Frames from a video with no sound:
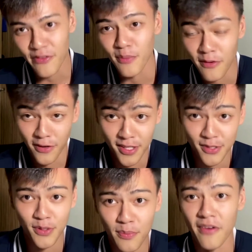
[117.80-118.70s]
Two of my friends
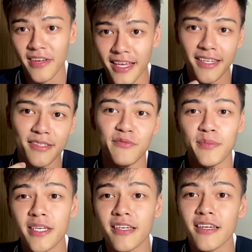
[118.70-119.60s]
who were private candidates with
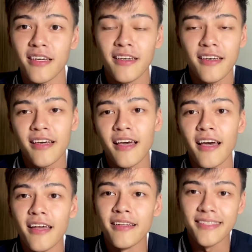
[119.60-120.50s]
me
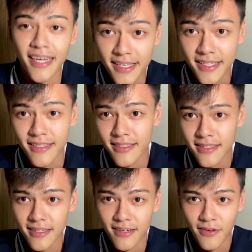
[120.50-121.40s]
and studied
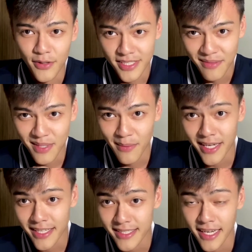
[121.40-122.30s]
around the same time
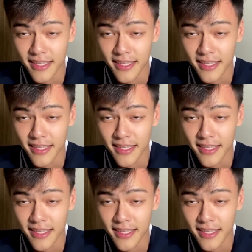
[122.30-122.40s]
as I